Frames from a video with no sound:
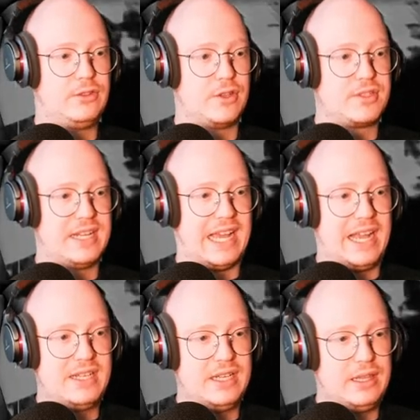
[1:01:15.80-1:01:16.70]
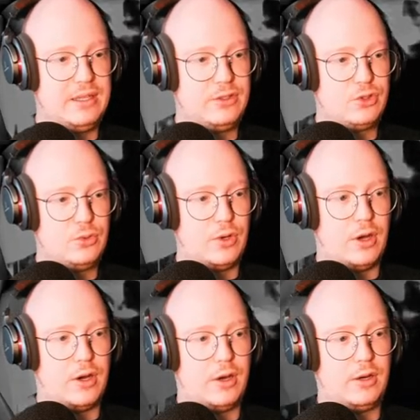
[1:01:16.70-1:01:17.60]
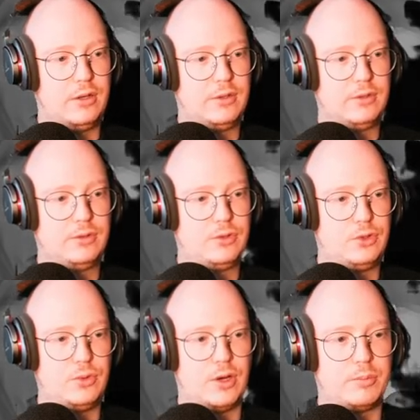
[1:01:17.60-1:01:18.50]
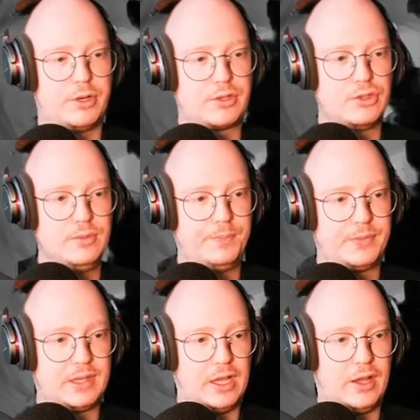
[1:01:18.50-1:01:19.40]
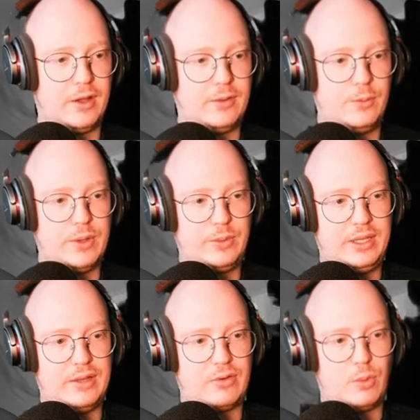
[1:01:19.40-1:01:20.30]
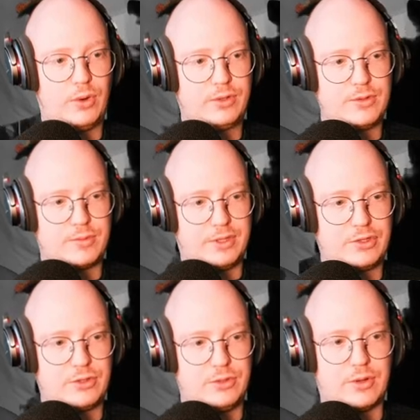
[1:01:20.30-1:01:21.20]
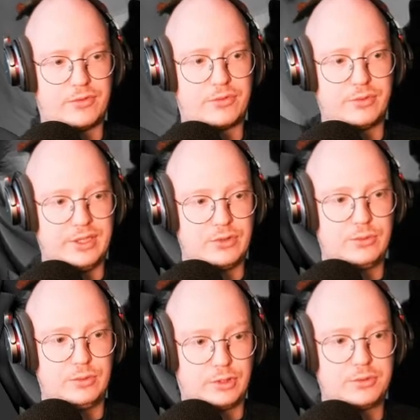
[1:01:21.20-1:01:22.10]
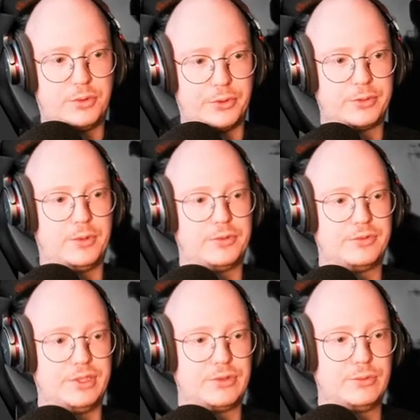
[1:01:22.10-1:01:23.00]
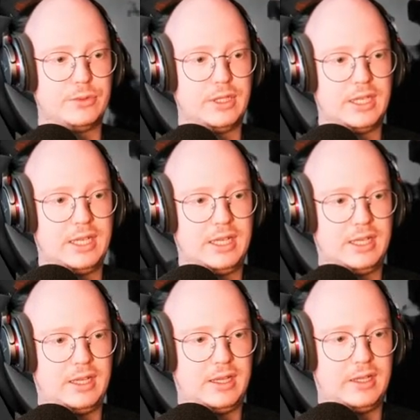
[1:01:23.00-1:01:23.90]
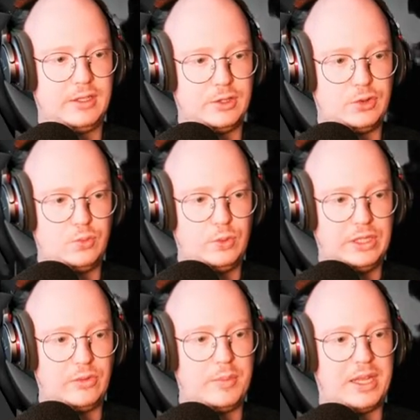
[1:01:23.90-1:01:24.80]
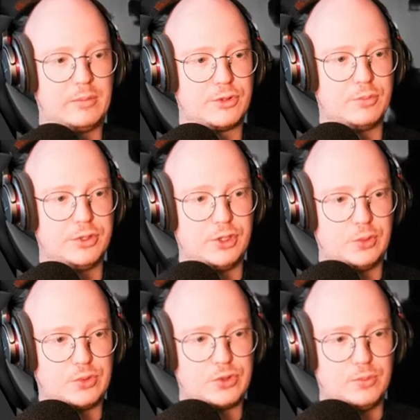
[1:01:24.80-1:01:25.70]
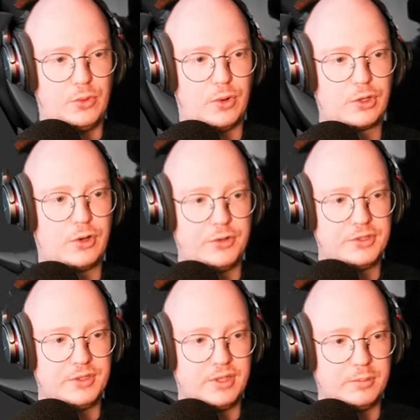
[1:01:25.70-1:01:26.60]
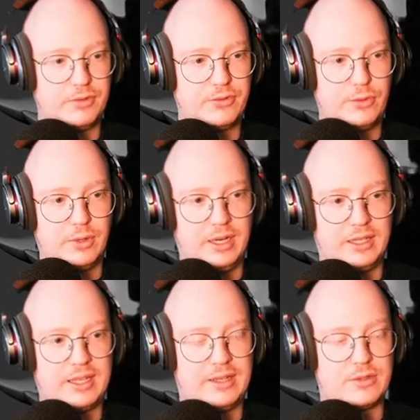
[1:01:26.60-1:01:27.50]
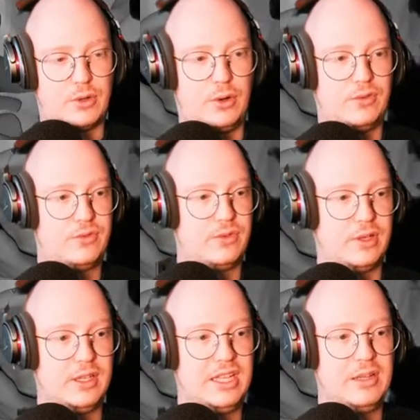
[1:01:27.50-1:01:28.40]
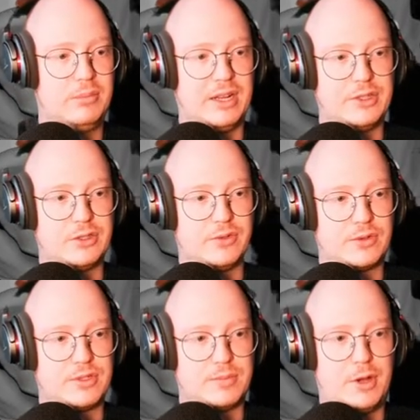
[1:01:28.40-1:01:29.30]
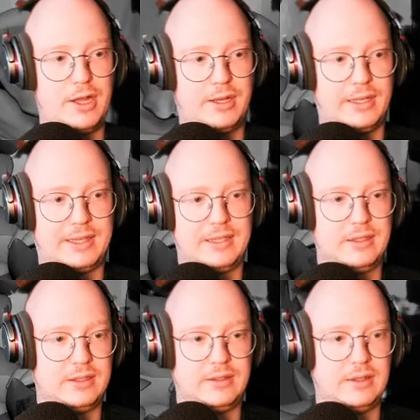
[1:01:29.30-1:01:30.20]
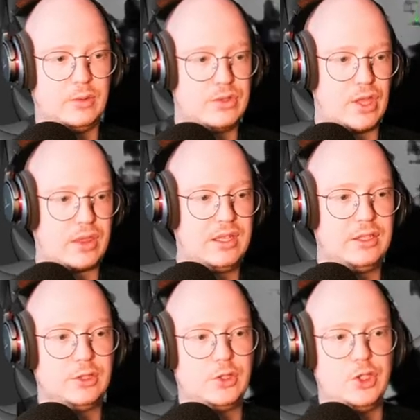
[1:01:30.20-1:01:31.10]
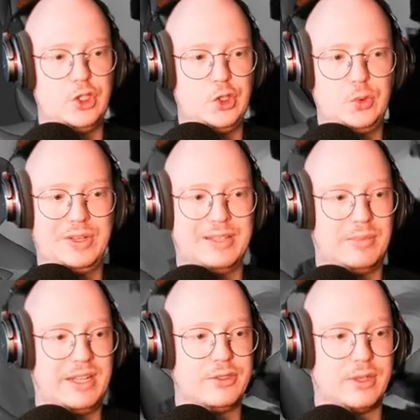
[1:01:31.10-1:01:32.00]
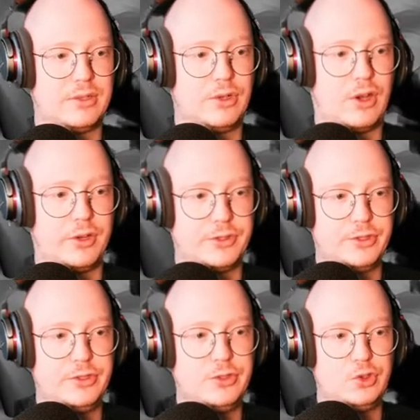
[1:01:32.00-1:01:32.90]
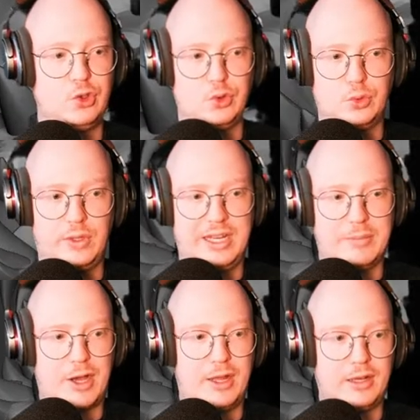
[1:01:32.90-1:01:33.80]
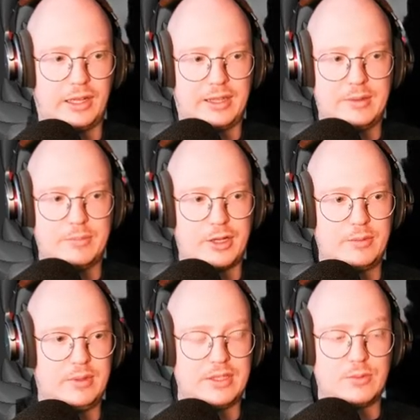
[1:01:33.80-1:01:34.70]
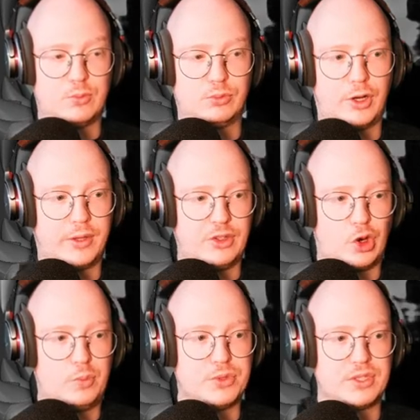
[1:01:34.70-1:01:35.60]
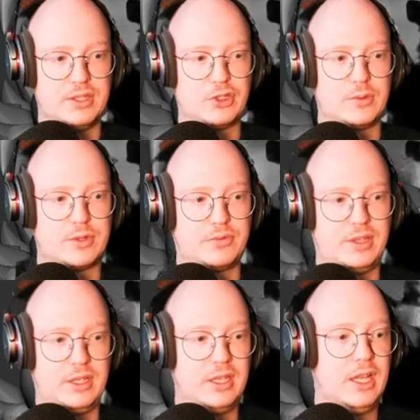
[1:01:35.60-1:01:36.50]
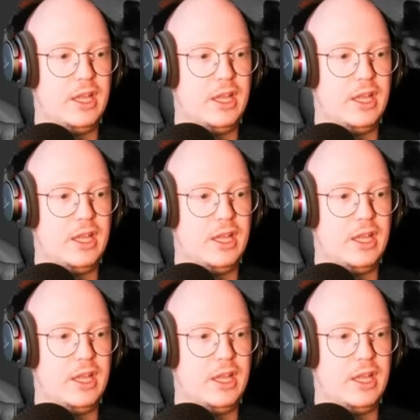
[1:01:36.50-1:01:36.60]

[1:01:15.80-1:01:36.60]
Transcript: does it add anything to our to our production? When we, if we were to switch to a free tool, quote unquote free tool, will we be able to produce more content than before? In a case of uh, Blender versus Maya, like th- there is nothing new in Blender that you can't do in Maya. Like in my, it's rather the opposite in terms of a